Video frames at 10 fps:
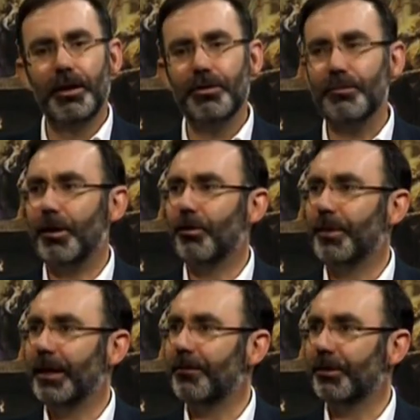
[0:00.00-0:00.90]
Tomorrow
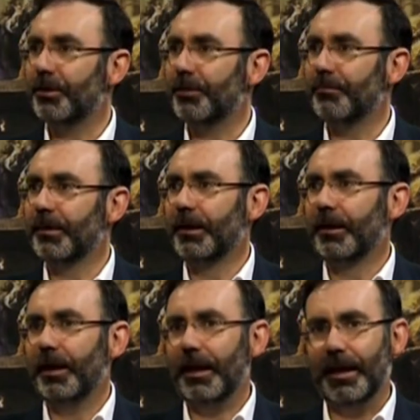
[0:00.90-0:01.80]
may never come.
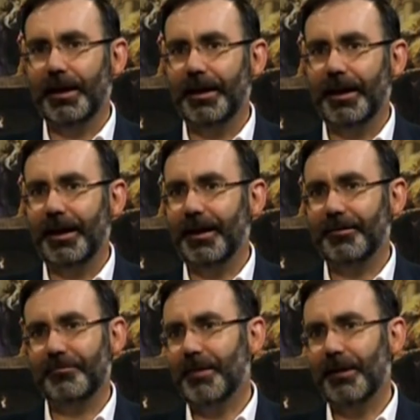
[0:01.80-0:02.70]
Mm-hmm. Uh,